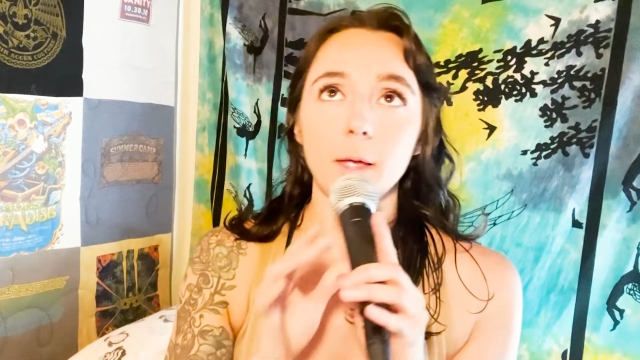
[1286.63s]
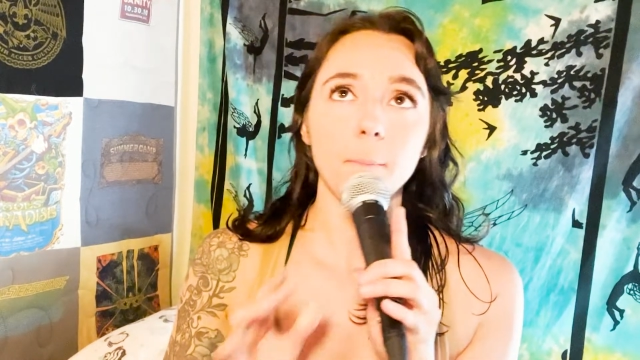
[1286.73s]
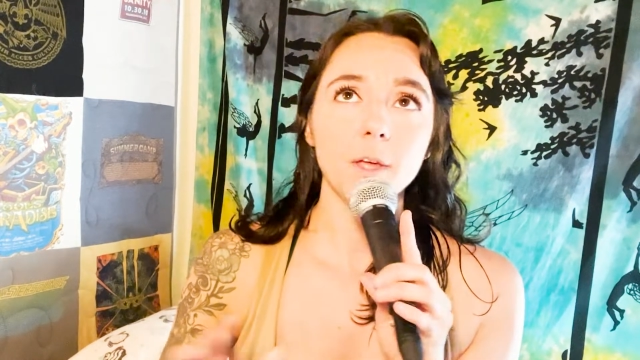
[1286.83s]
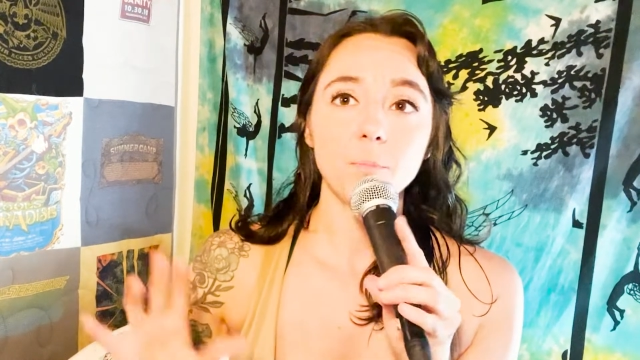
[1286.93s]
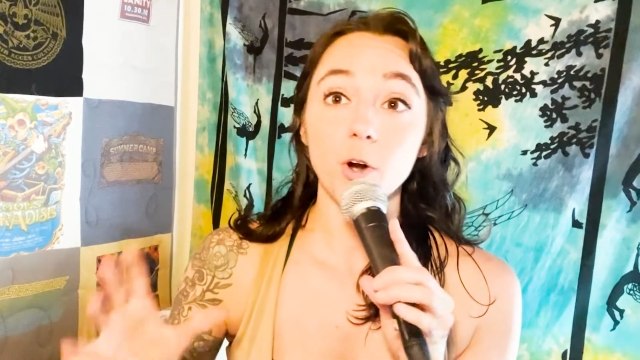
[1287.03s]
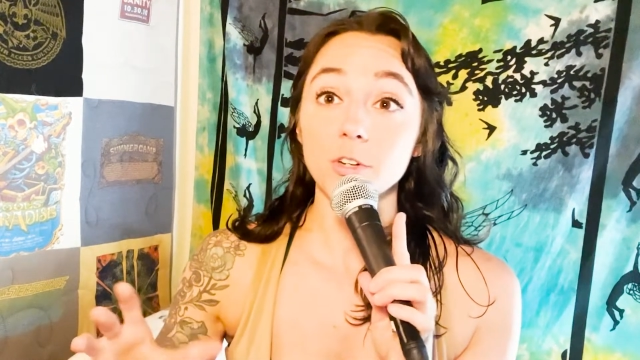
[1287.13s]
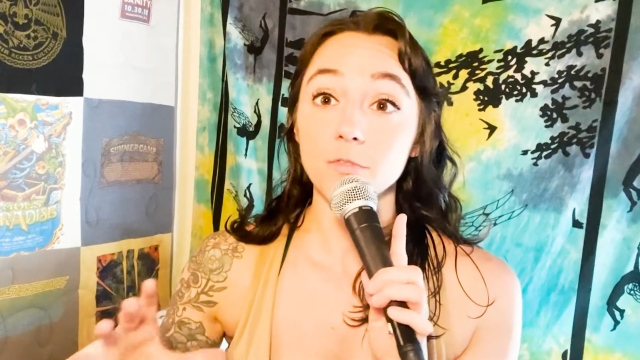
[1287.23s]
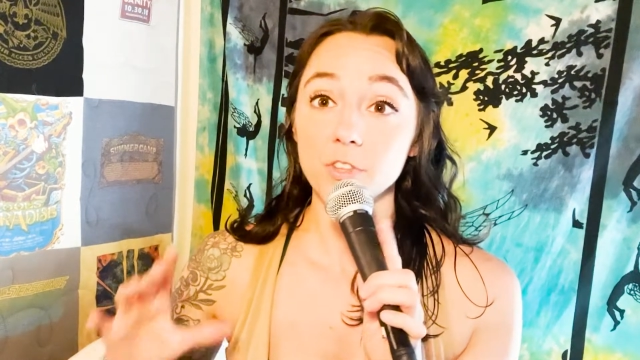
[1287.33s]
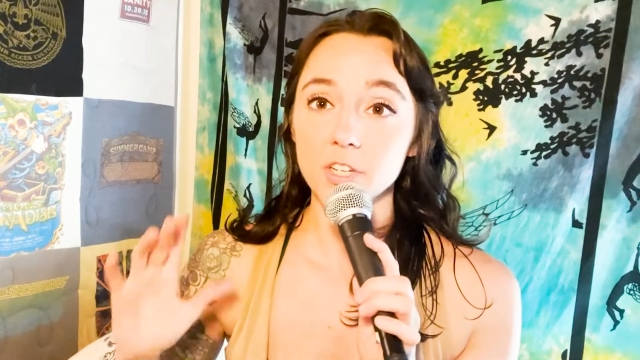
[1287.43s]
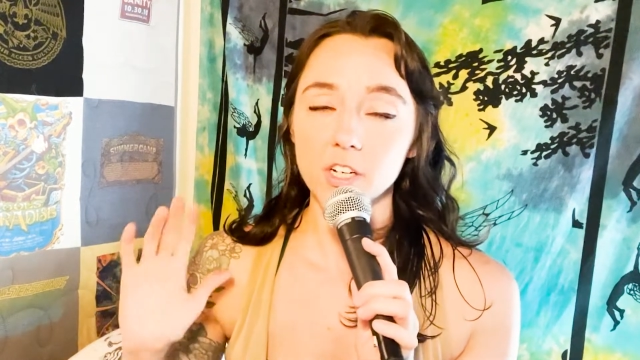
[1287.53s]
a big part
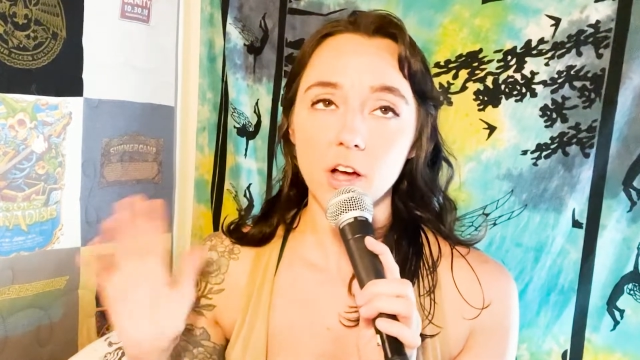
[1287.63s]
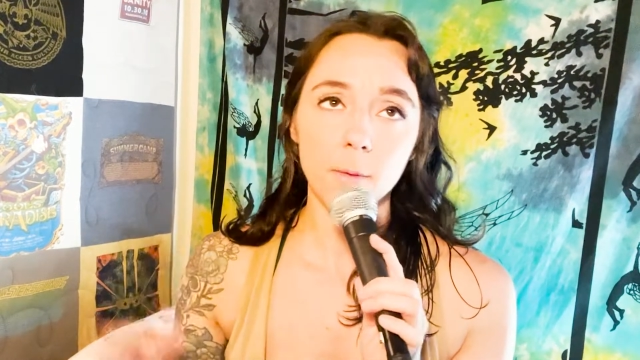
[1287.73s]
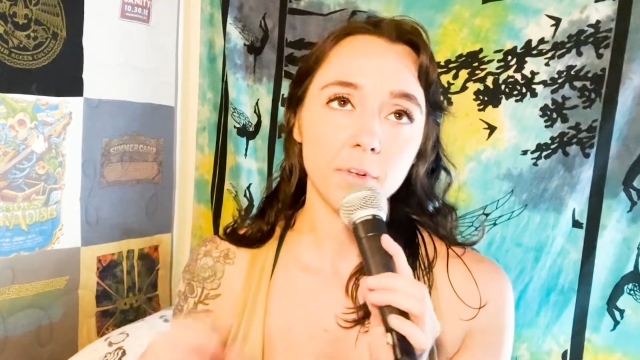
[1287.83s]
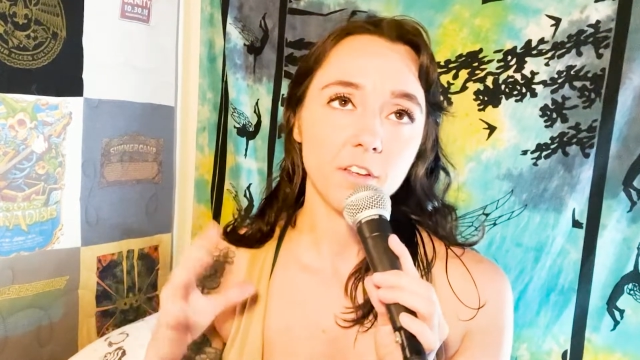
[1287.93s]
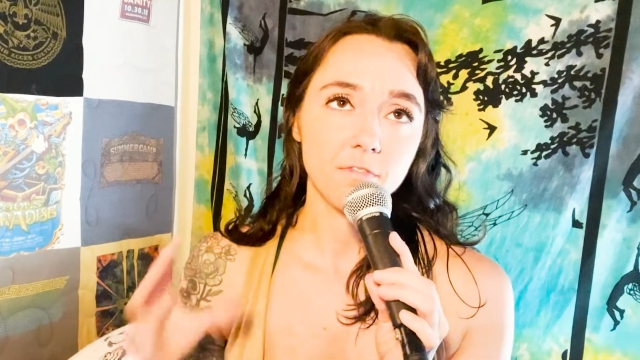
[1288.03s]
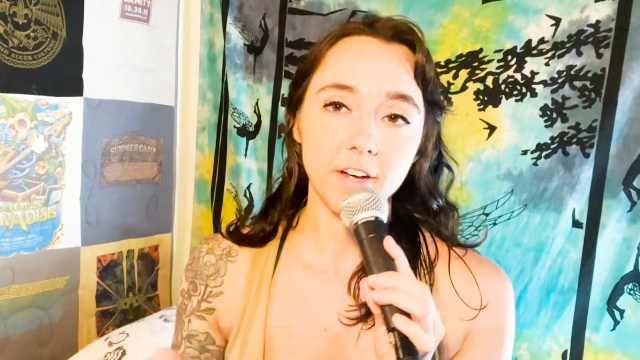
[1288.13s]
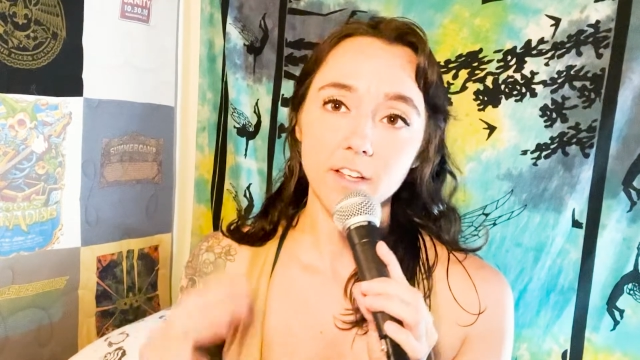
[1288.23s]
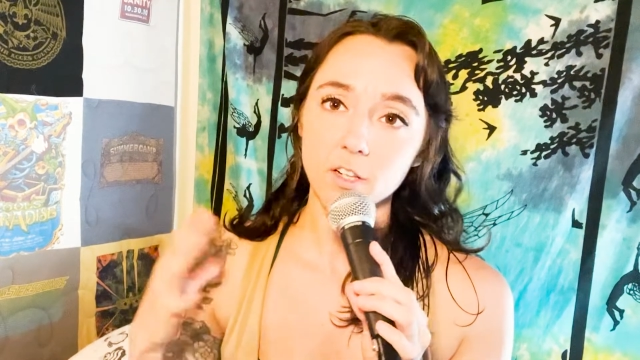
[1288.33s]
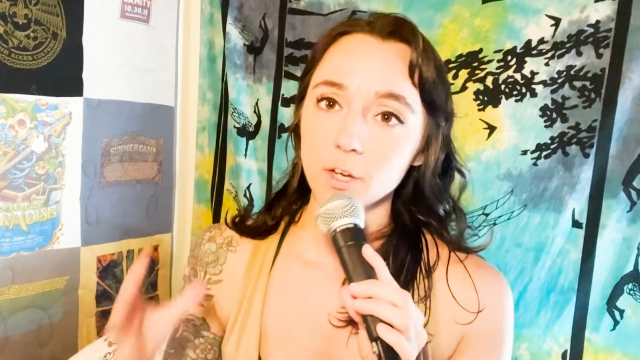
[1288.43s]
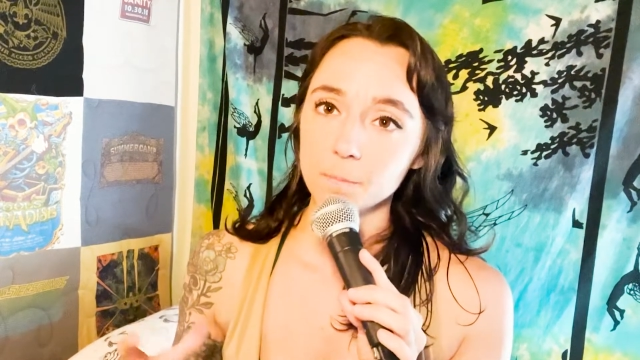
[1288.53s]
of the comedy
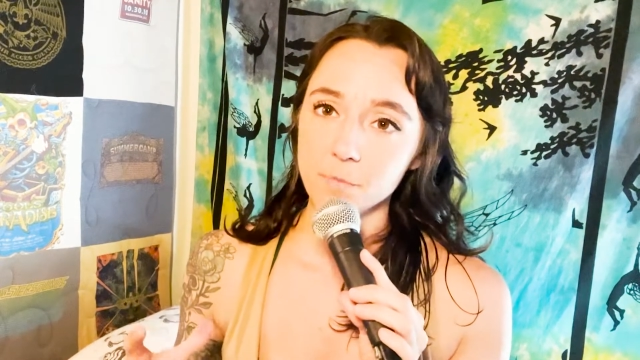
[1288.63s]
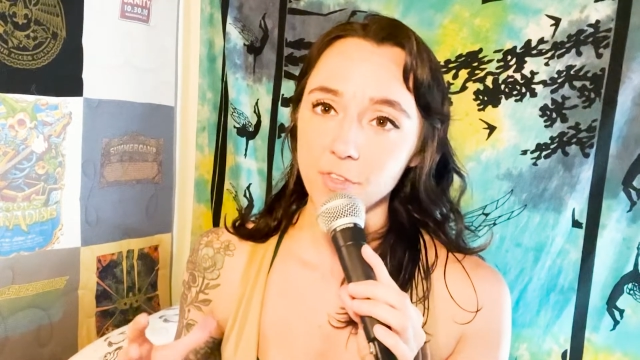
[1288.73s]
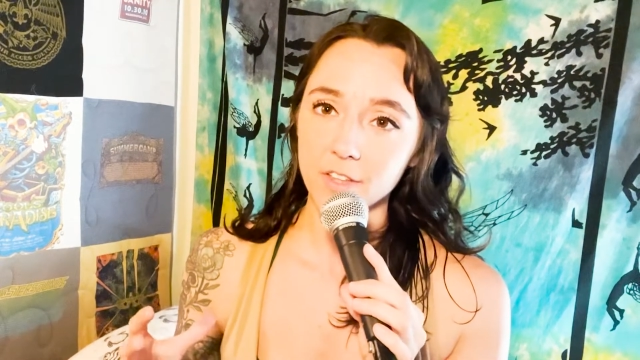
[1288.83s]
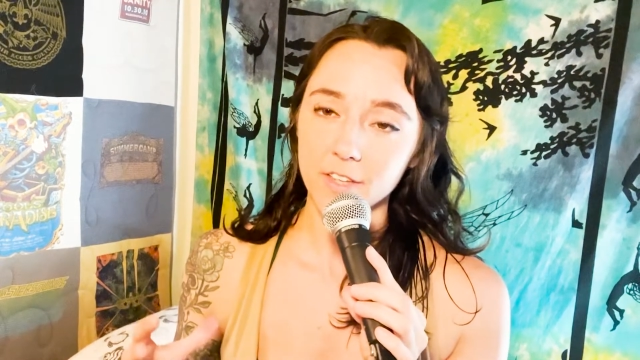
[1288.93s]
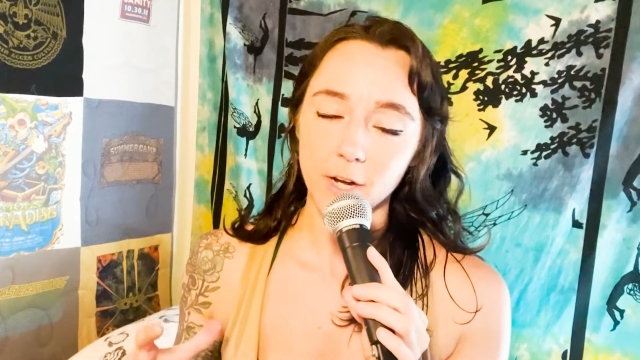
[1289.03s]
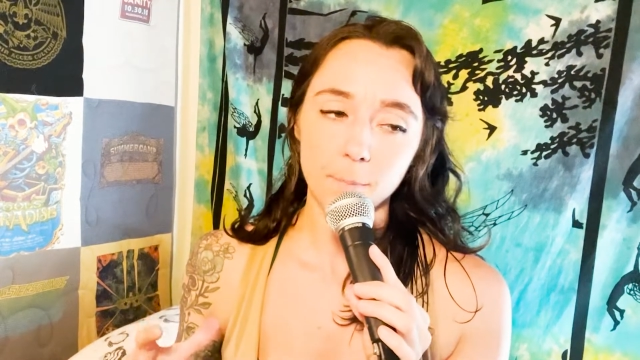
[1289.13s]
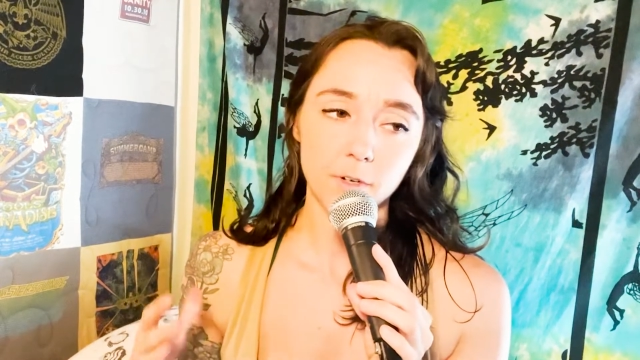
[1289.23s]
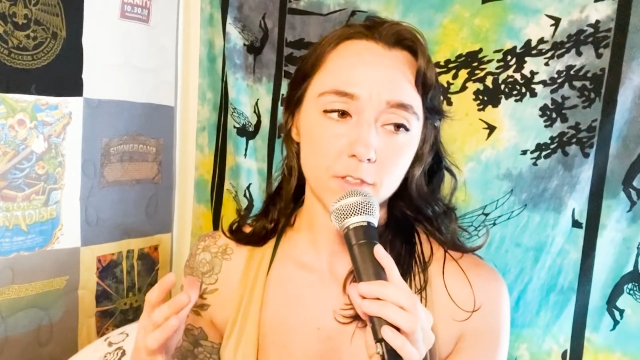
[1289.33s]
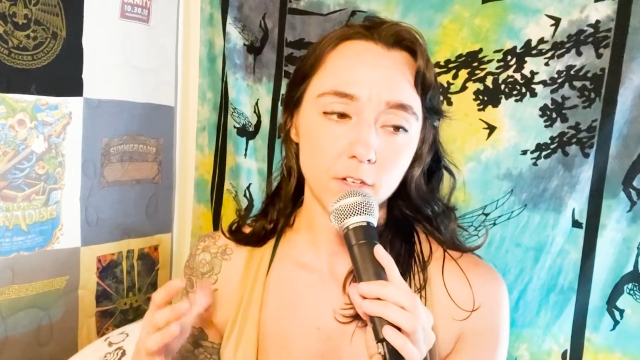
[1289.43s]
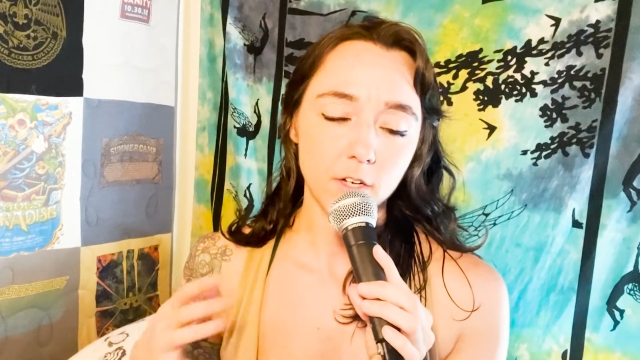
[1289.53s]
fight club thing that I
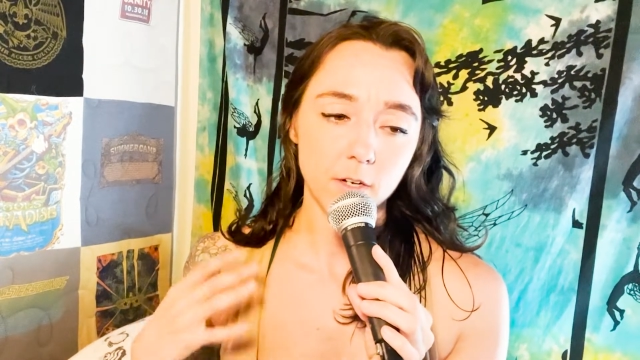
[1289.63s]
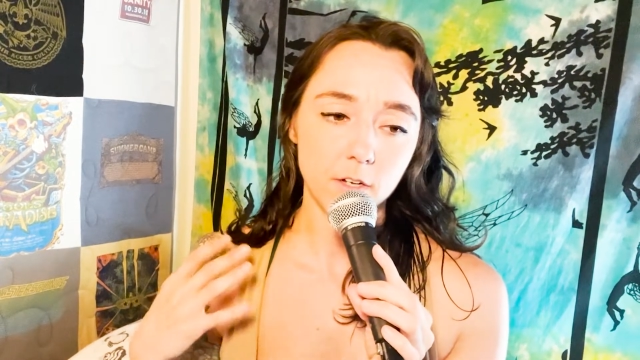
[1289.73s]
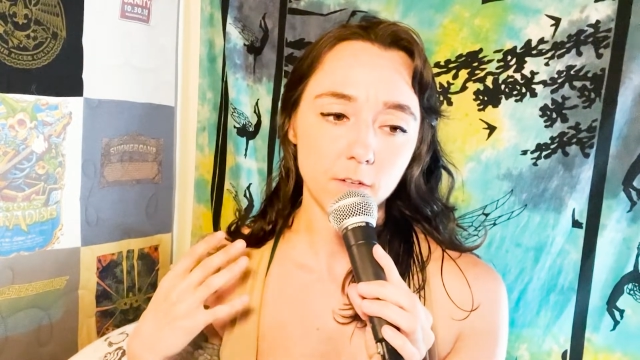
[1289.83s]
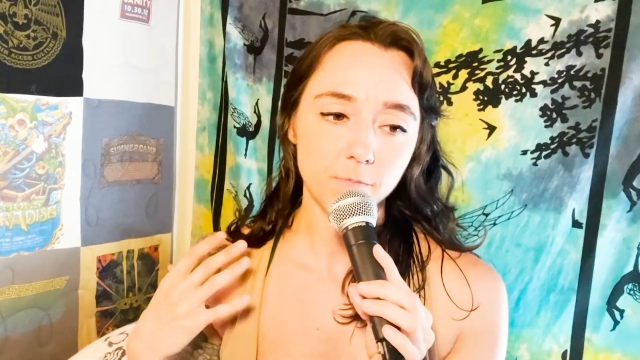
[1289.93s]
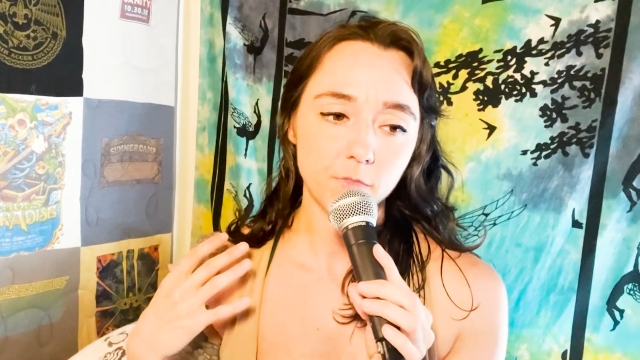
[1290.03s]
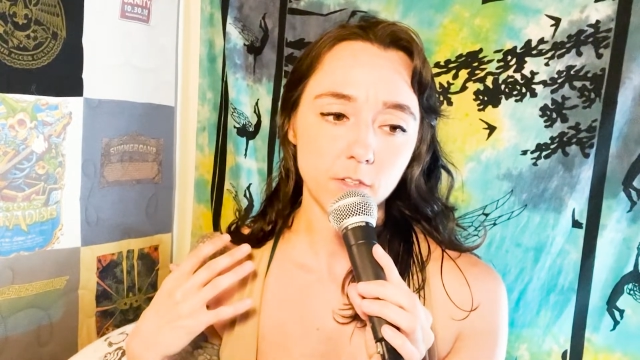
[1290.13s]
per- uh,